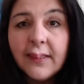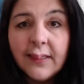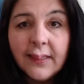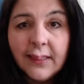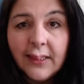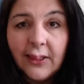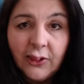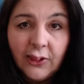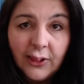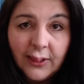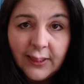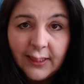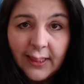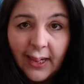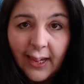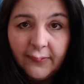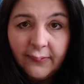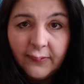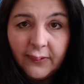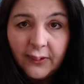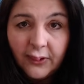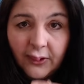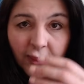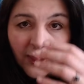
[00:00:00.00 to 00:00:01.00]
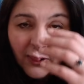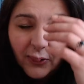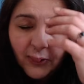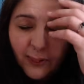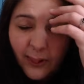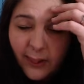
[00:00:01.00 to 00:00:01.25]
stitches left to do.